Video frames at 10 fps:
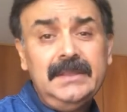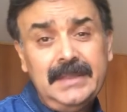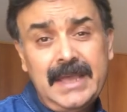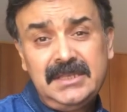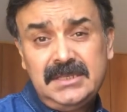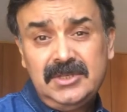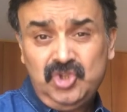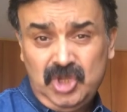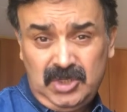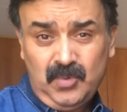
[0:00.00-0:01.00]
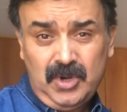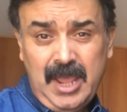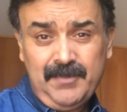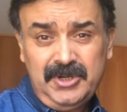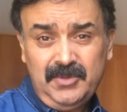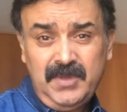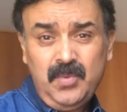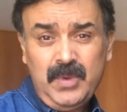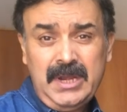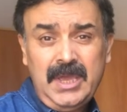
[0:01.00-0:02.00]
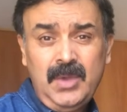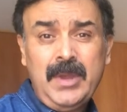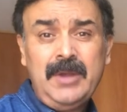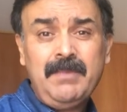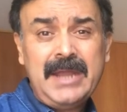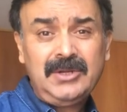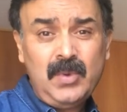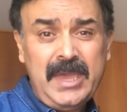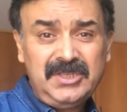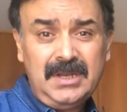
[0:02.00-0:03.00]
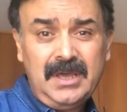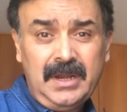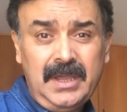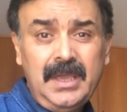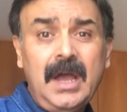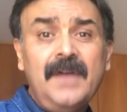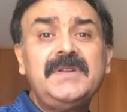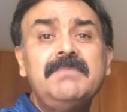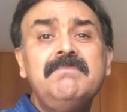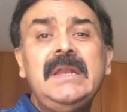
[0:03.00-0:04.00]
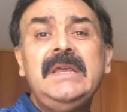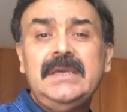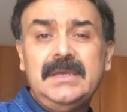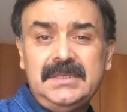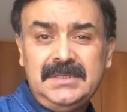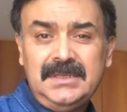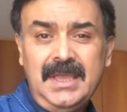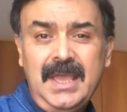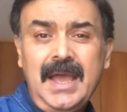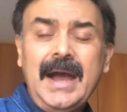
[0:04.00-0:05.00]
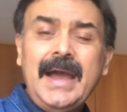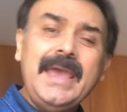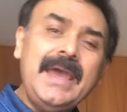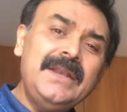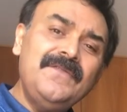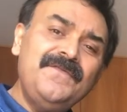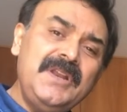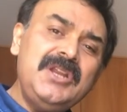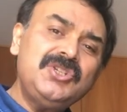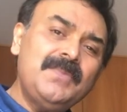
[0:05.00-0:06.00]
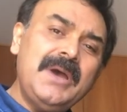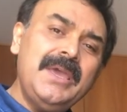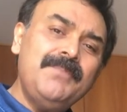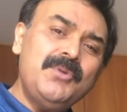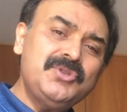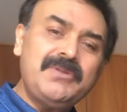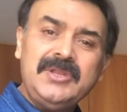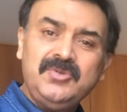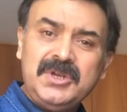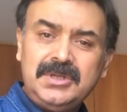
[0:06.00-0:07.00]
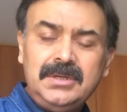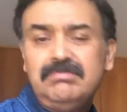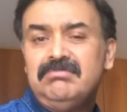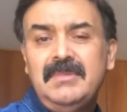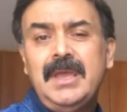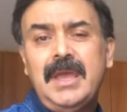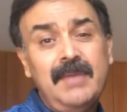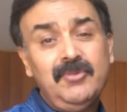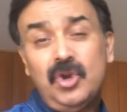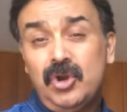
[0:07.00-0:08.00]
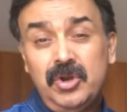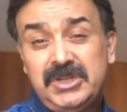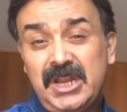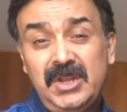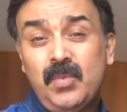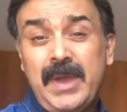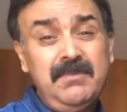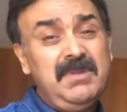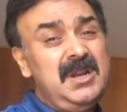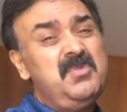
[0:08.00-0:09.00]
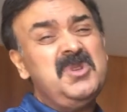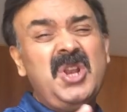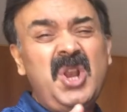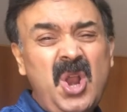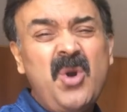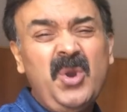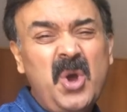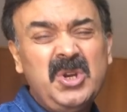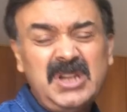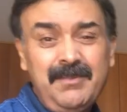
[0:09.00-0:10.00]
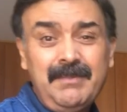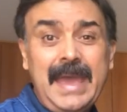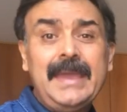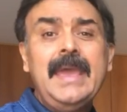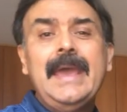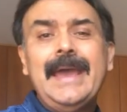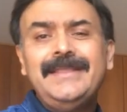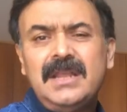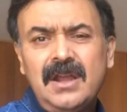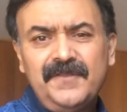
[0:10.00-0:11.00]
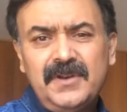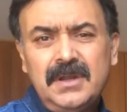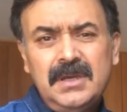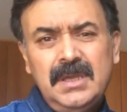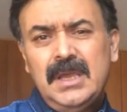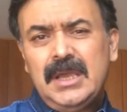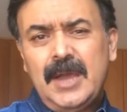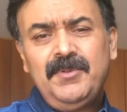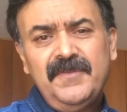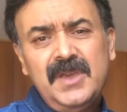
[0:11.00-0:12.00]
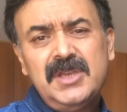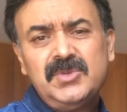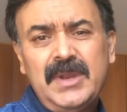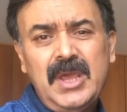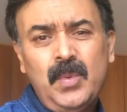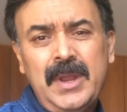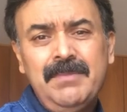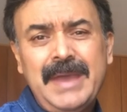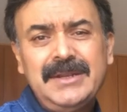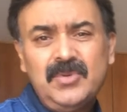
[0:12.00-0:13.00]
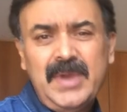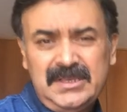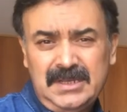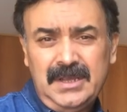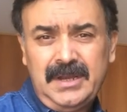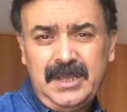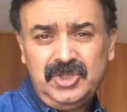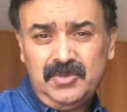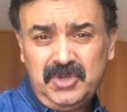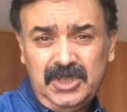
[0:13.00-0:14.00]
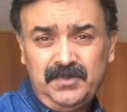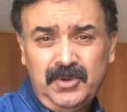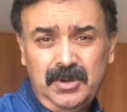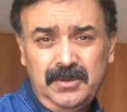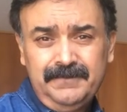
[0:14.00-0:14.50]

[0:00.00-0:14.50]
That's just what happened to me when I went back to XLRI after many years. I had finished my post-graduation. I'm not going to tell you when, but it was a long, long time back. And then after a couple of years, when I went back to XLRI Jamshedpur,